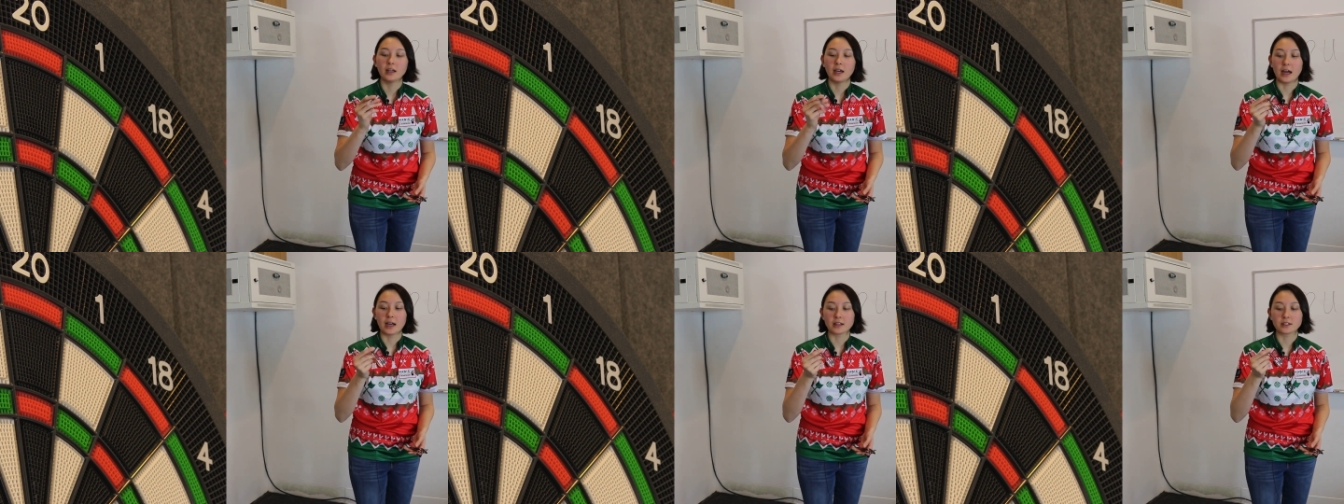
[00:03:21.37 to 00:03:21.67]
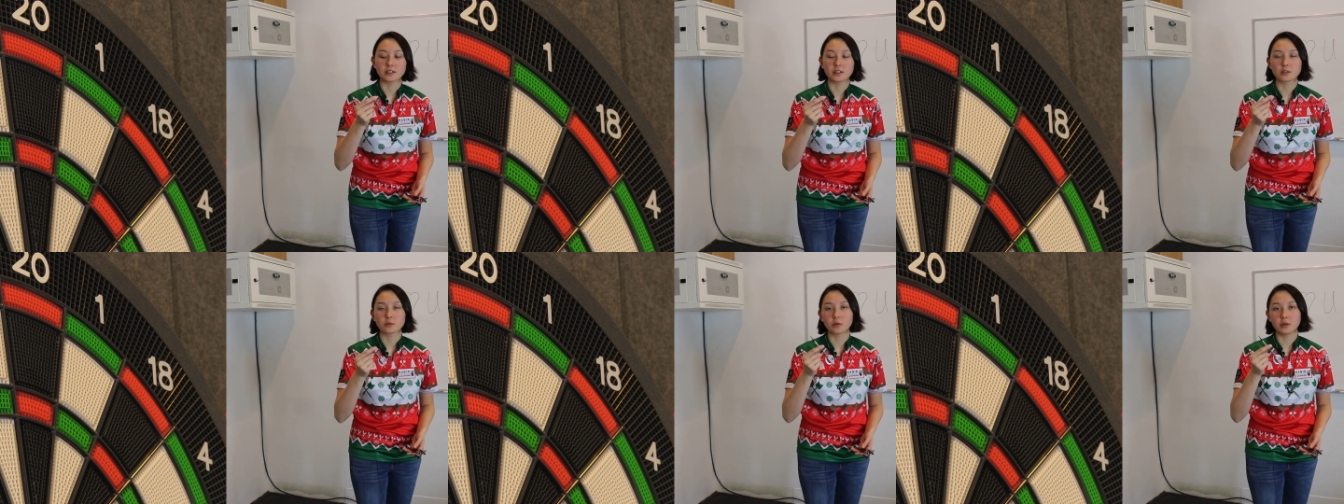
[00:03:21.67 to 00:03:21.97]

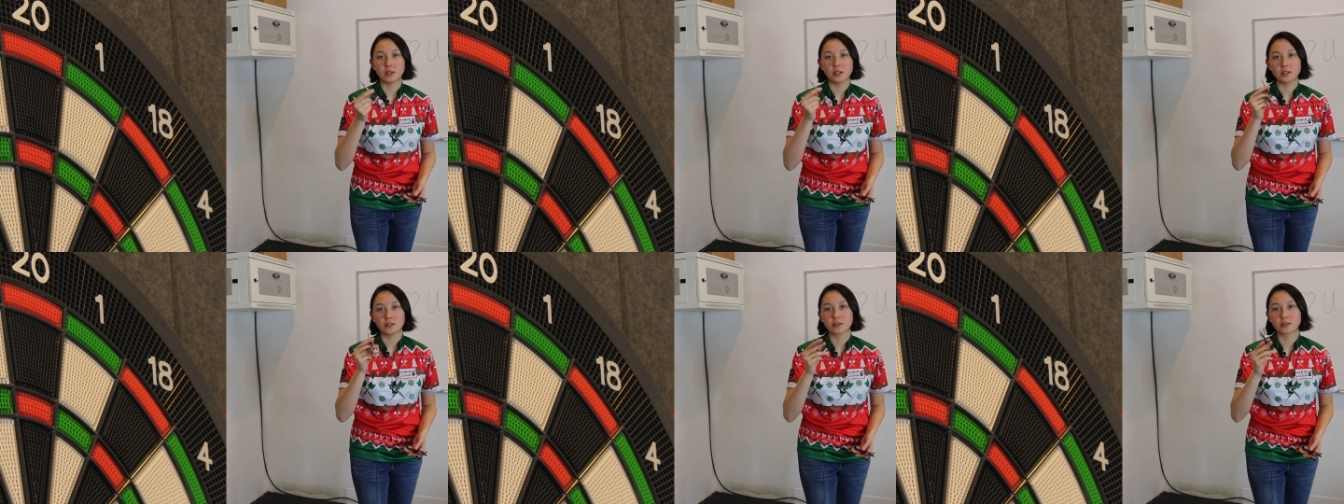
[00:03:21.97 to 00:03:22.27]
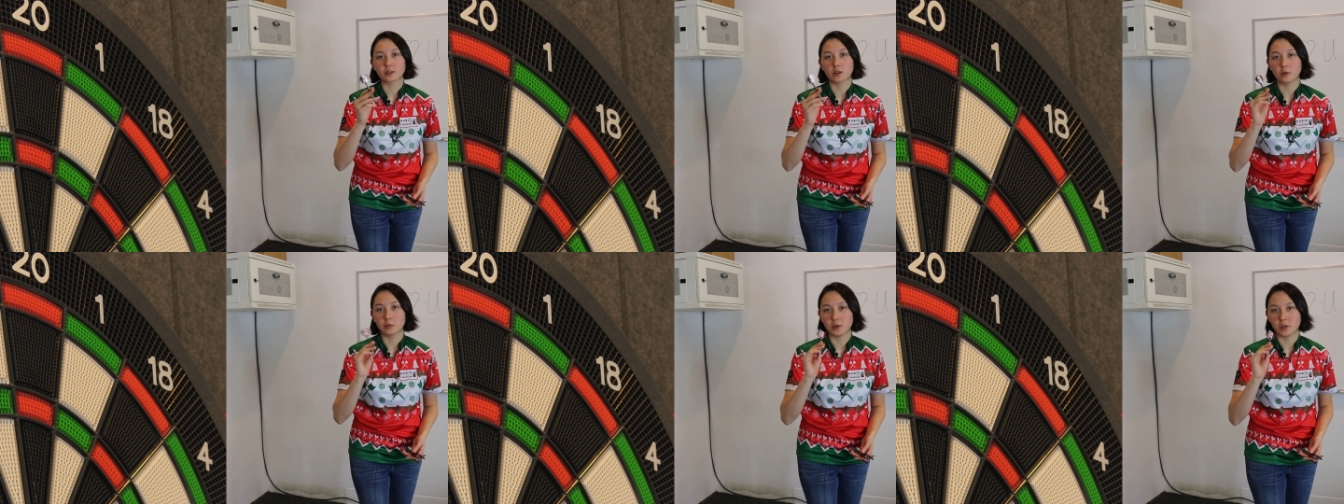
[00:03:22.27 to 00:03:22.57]
as this one is,
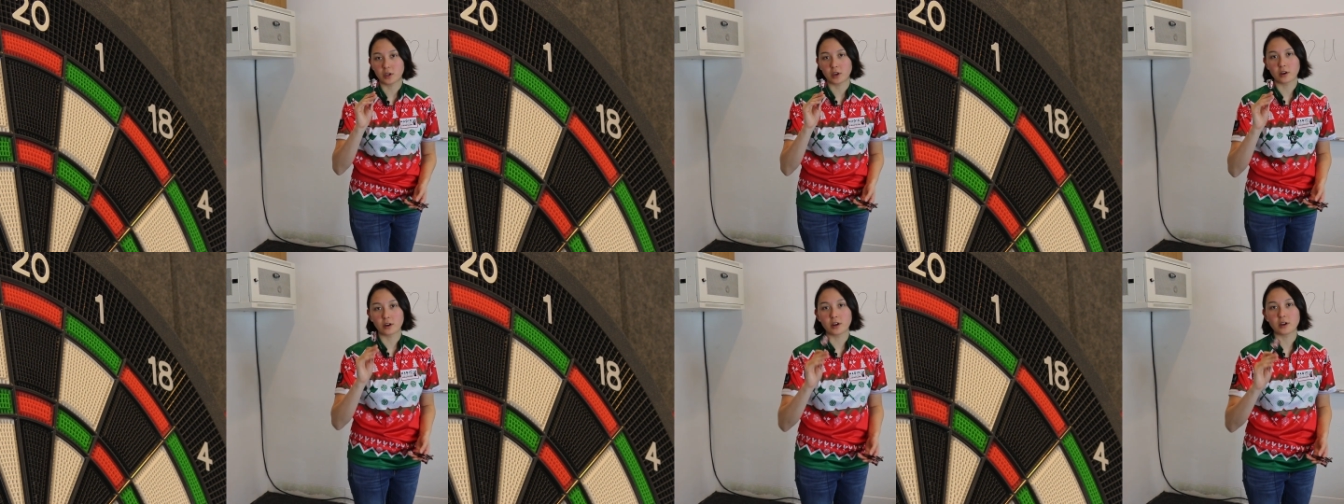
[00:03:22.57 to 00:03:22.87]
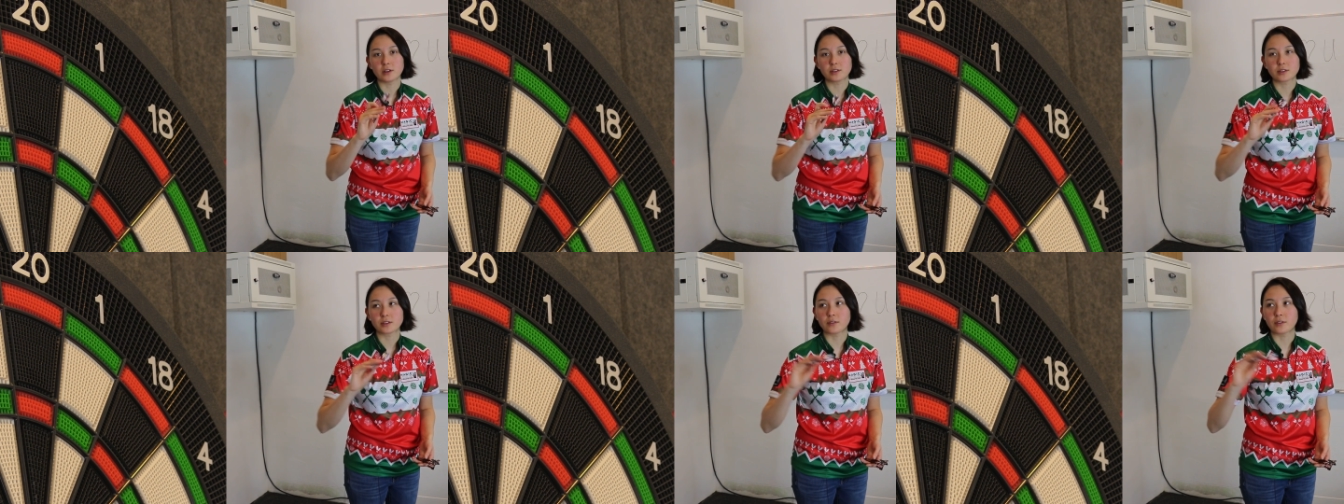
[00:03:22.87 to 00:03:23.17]
so I'll be
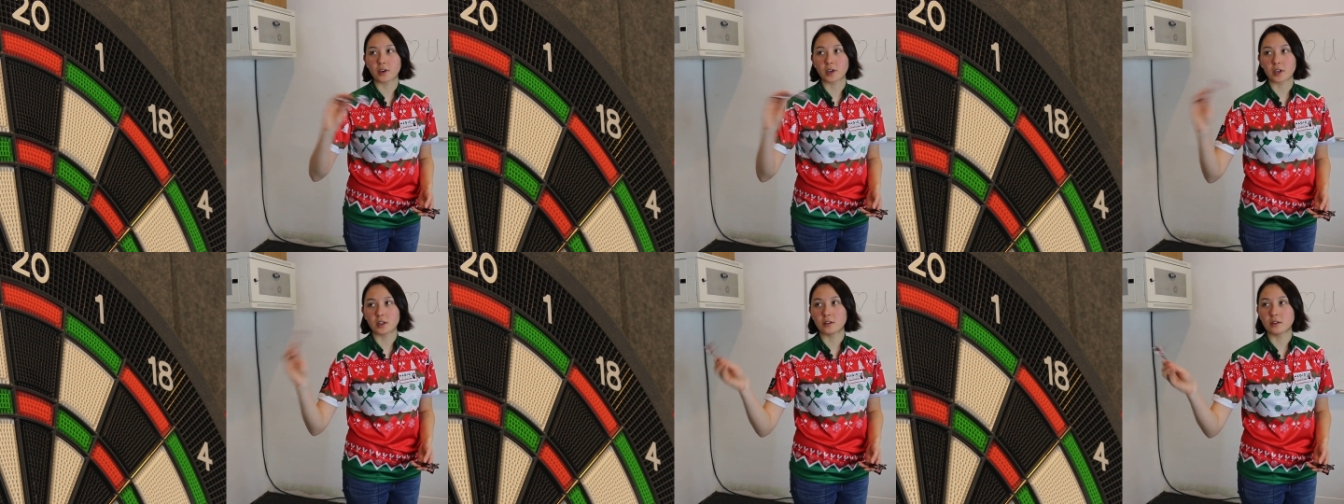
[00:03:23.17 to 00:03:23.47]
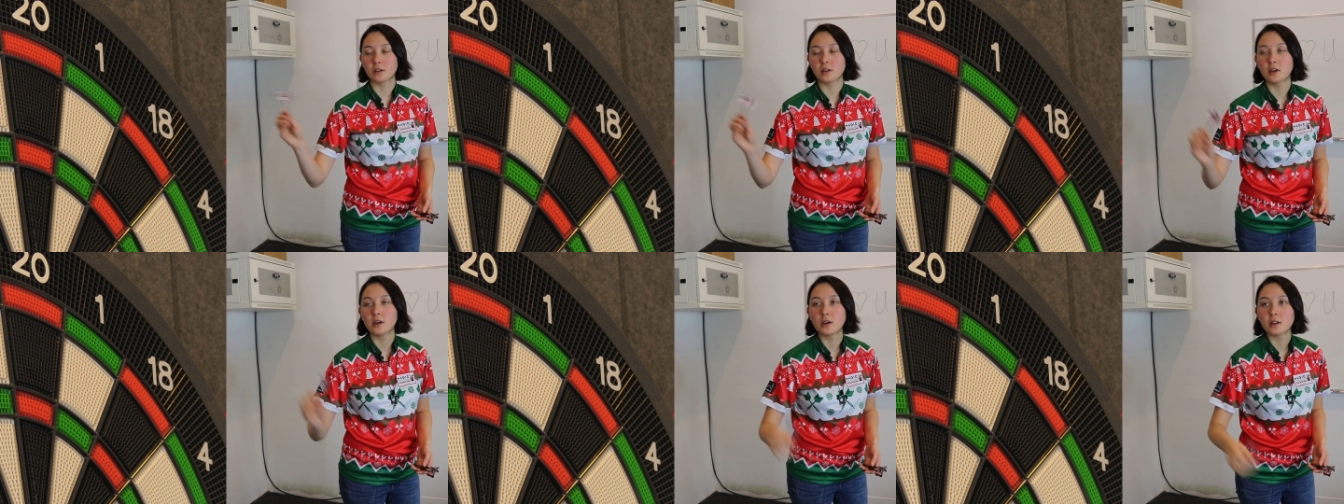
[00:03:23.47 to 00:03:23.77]
curious if I
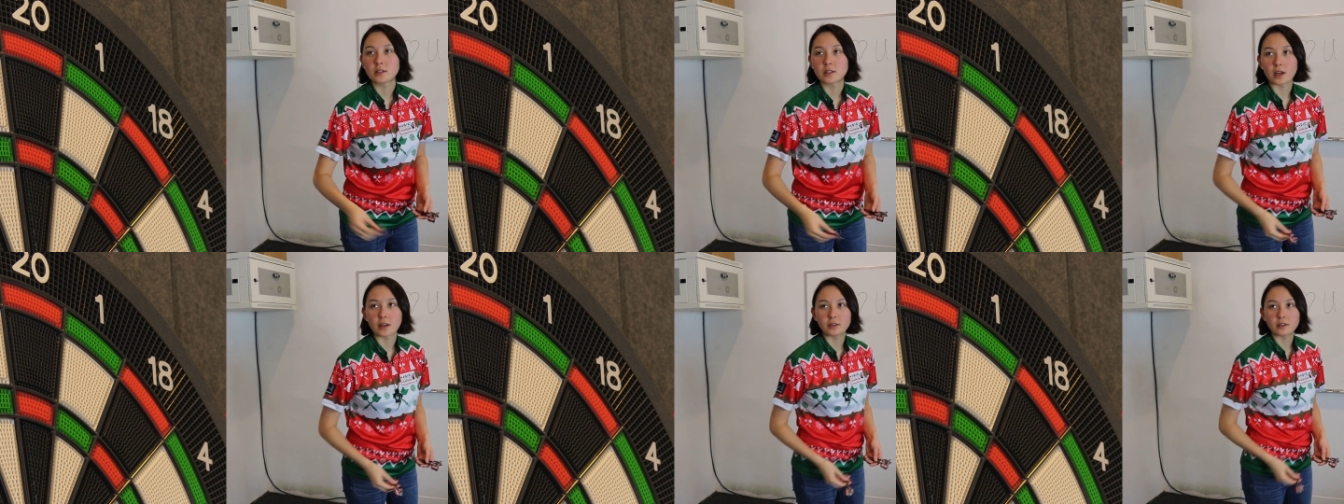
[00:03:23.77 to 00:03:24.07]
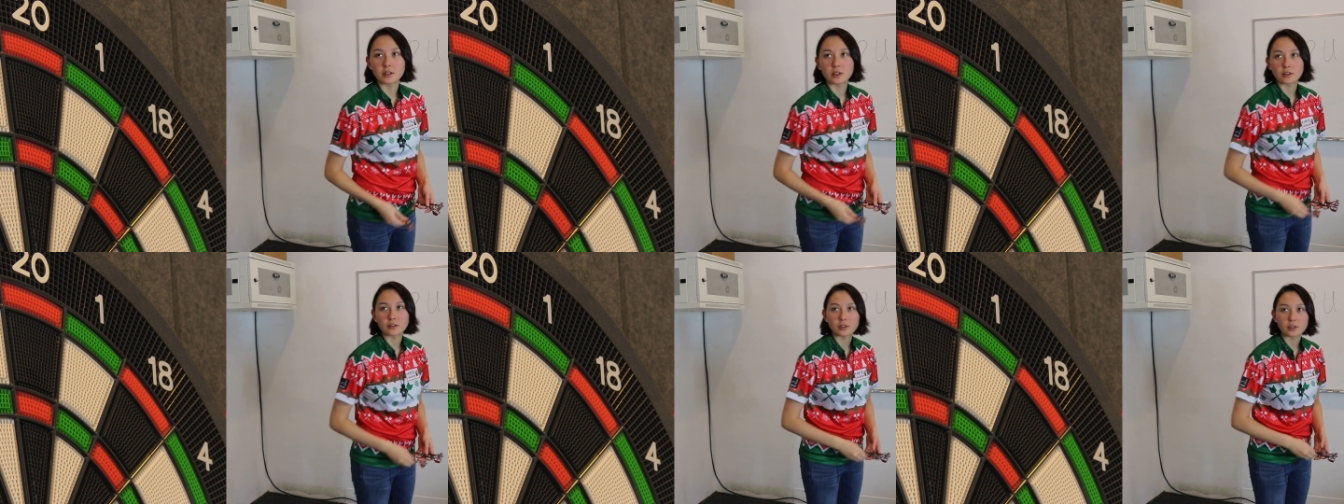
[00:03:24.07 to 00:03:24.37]
can tell
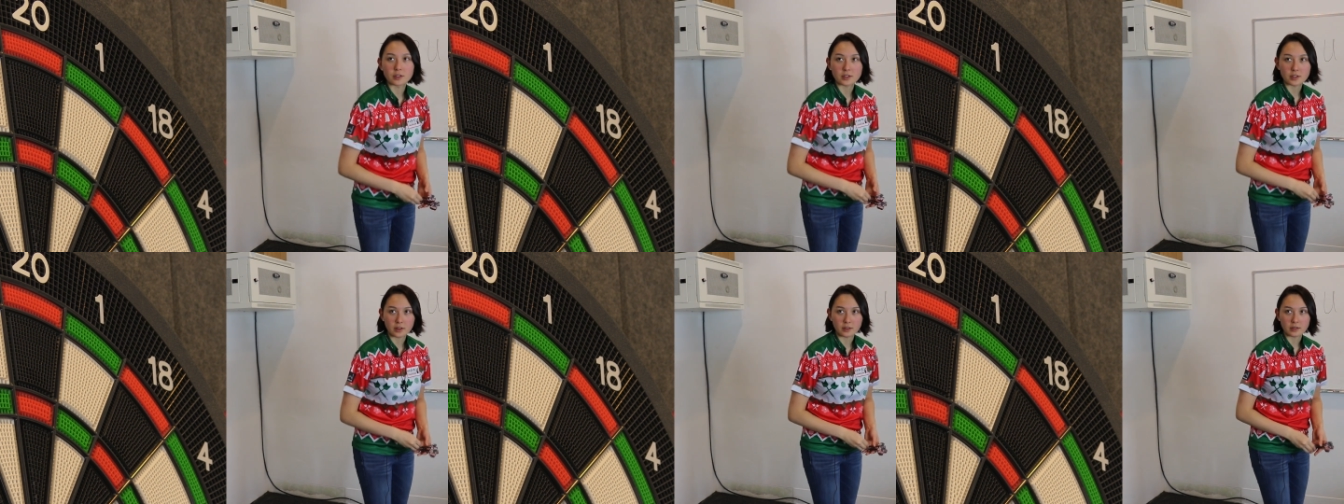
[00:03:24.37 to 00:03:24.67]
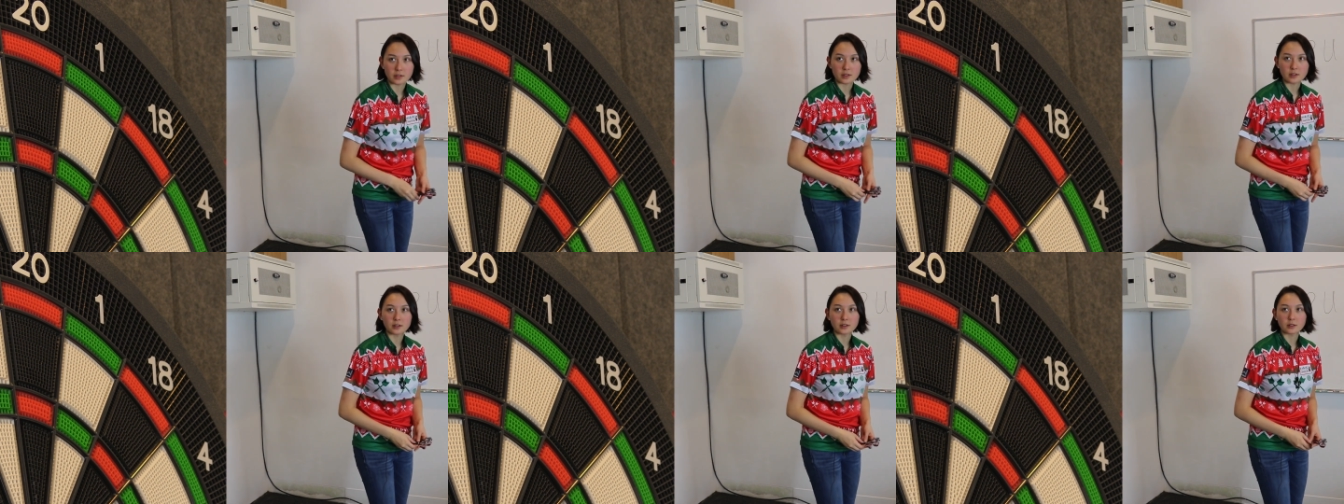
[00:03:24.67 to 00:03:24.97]
the difference on
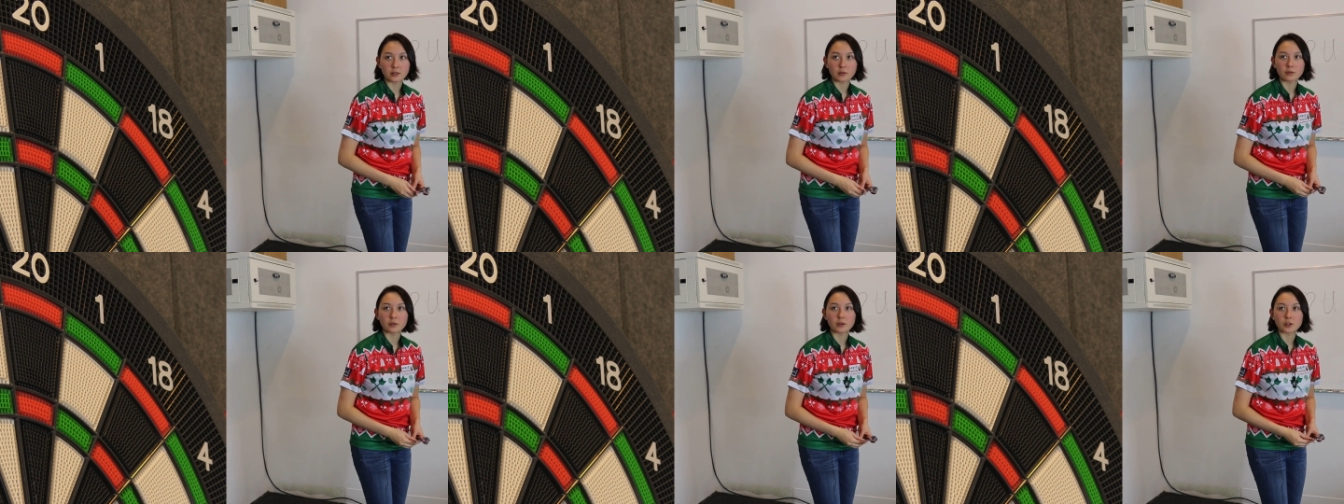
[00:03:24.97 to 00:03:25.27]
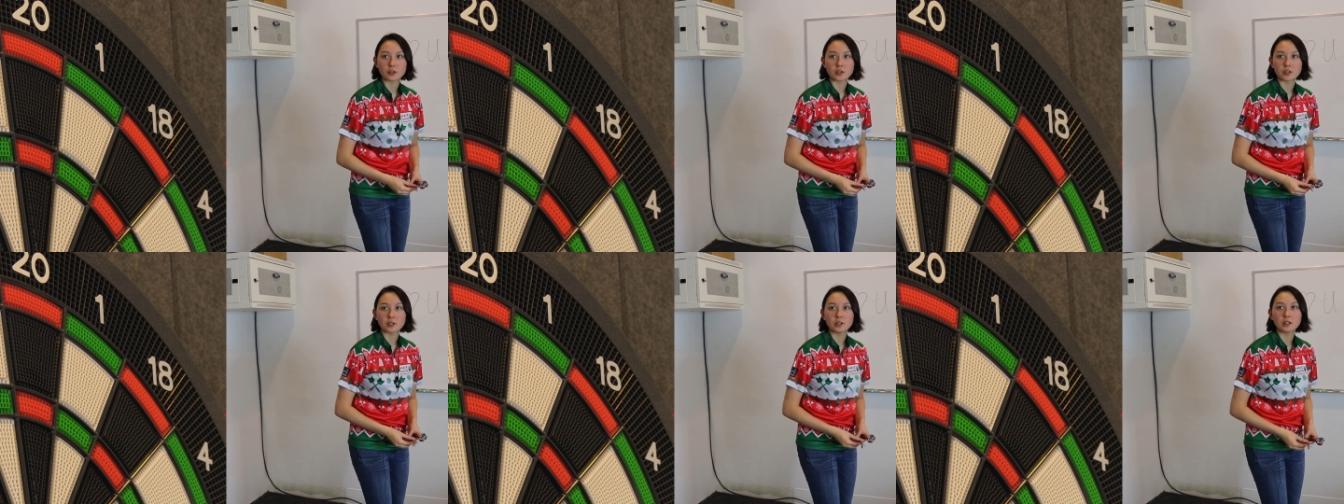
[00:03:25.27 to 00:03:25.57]
the steel tip
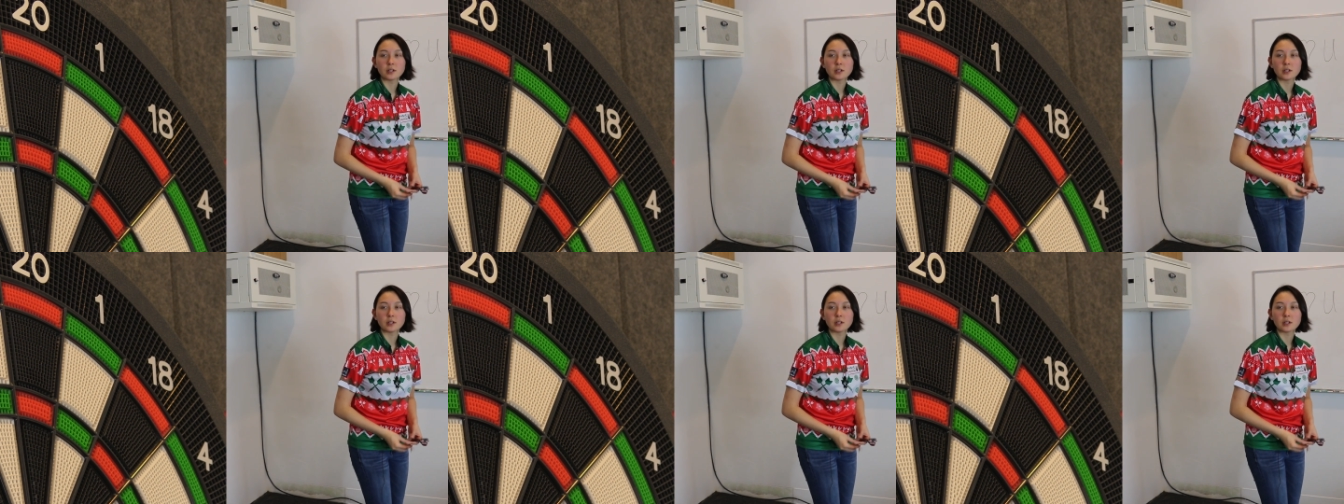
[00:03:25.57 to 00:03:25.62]
version.